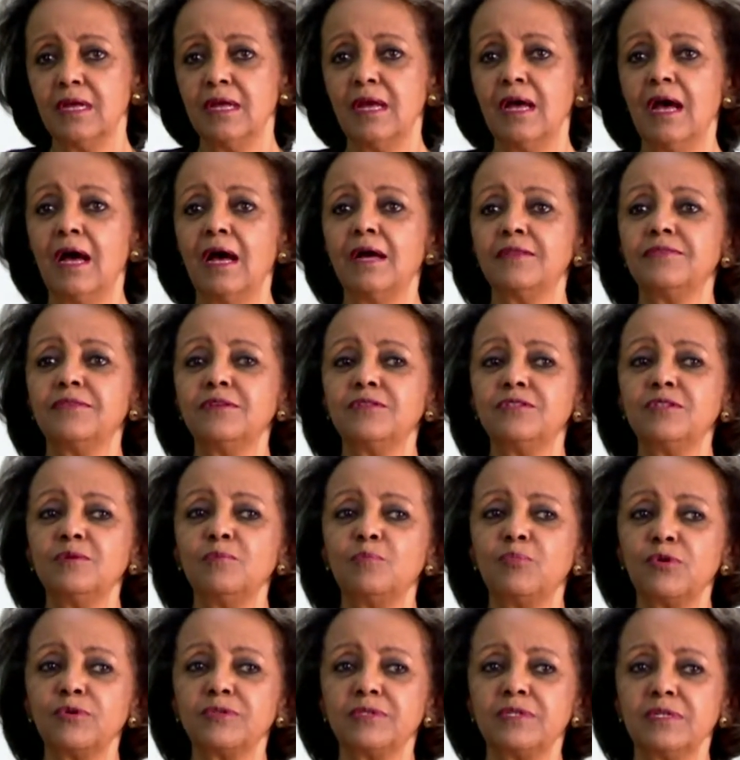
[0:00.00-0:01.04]
at this
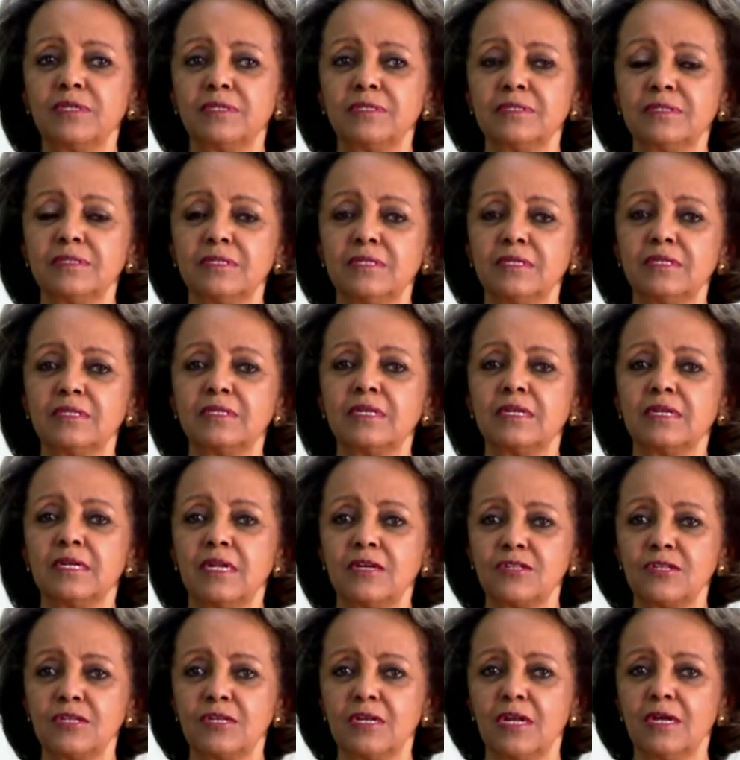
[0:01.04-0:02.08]
important
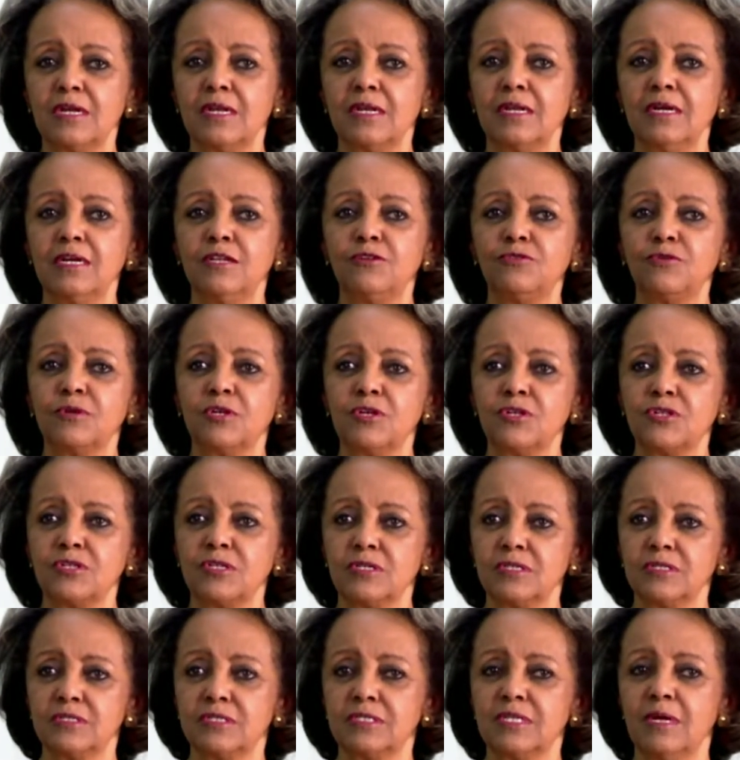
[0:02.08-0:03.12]
International Education
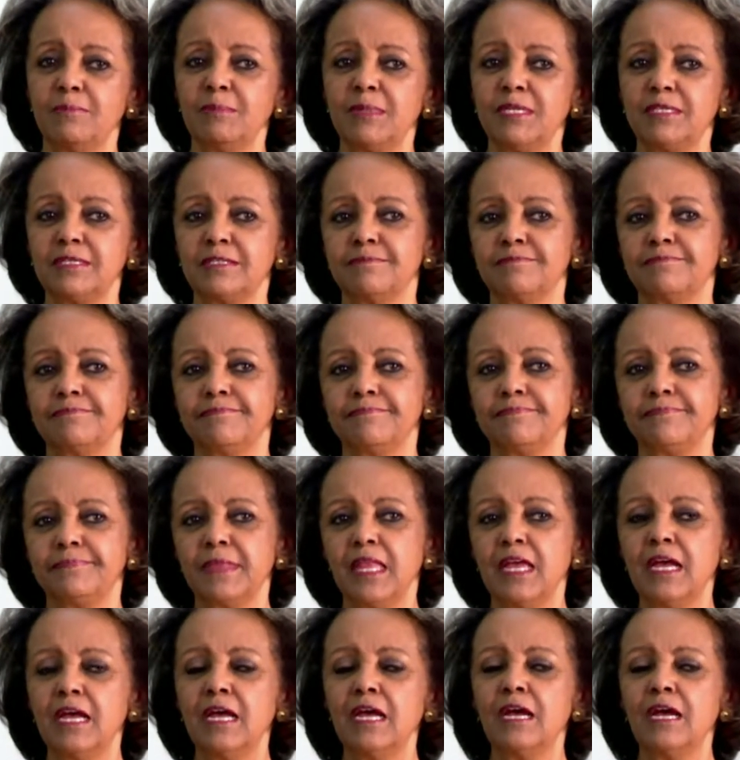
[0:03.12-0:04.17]
Summit.
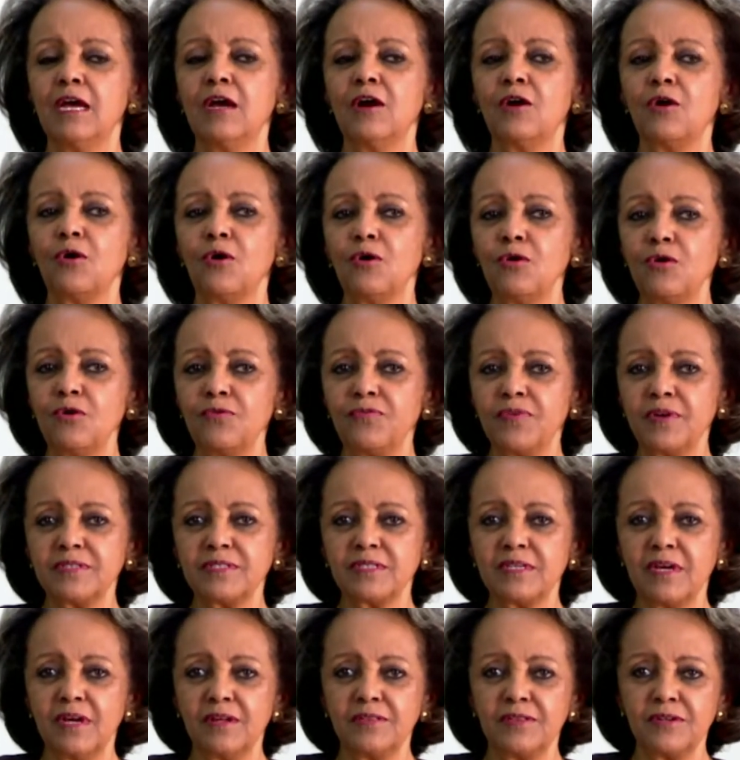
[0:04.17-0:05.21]
All of us
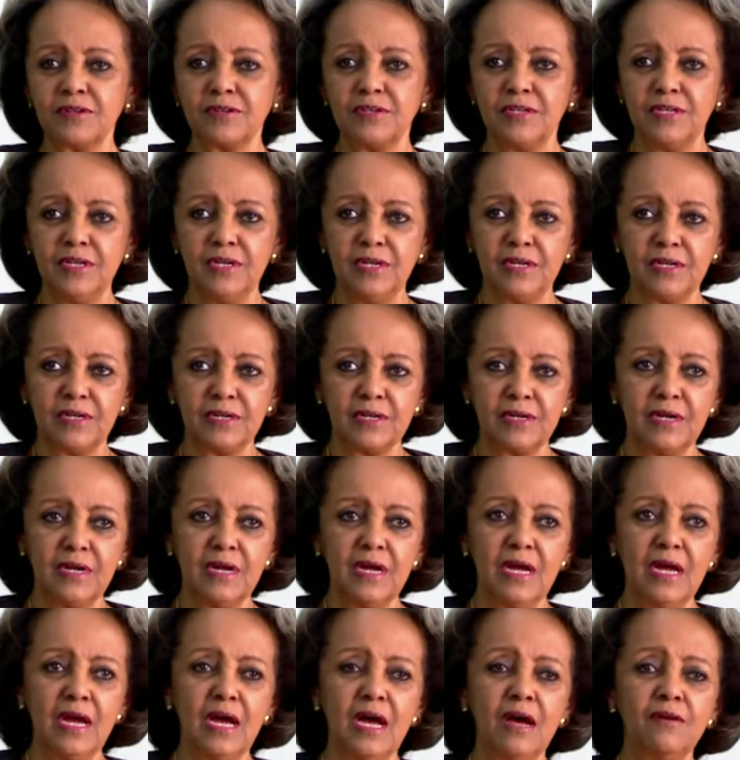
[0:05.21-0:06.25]
gathered here
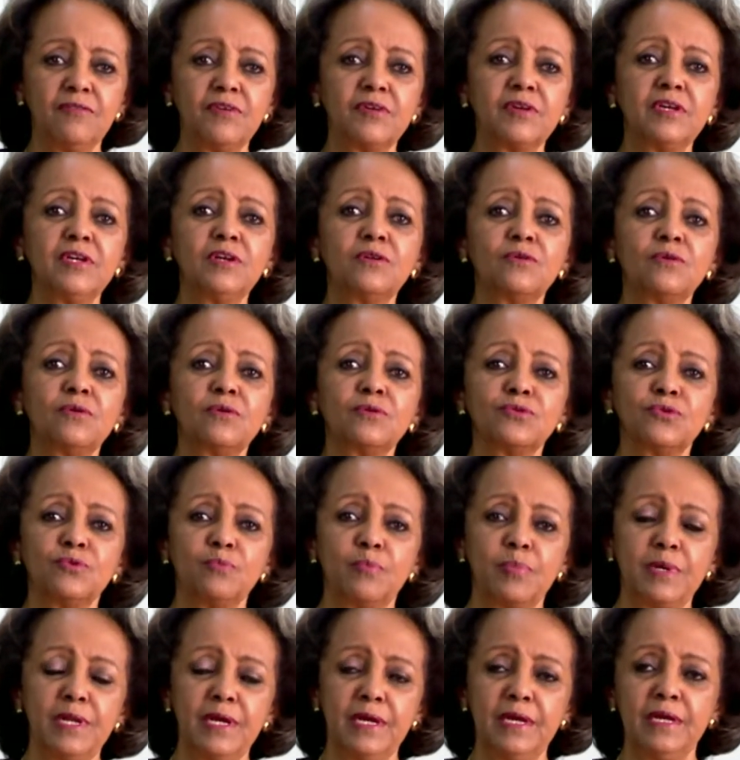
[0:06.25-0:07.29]
have a key role to
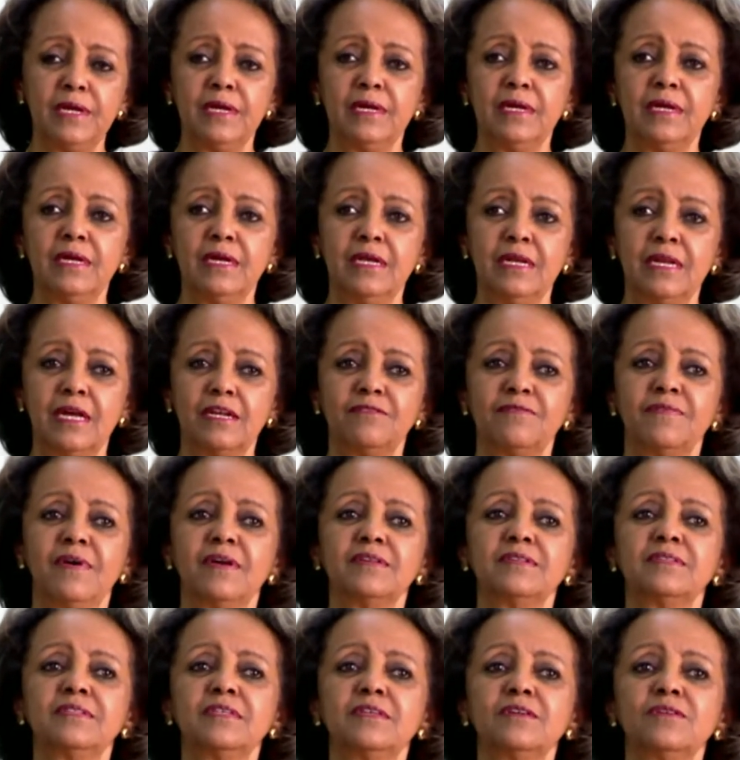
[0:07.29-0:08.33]
play in
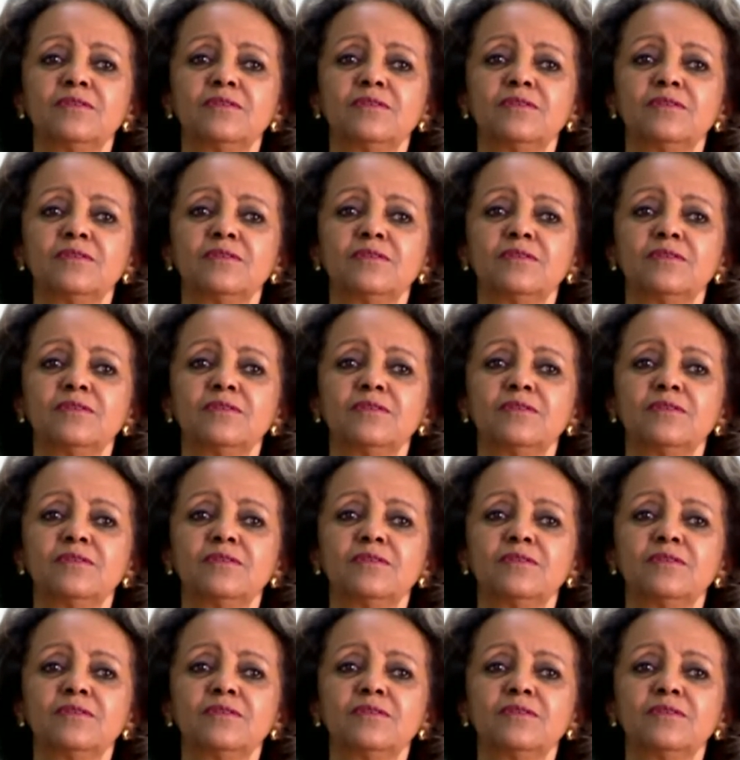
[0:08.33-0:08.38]
advancing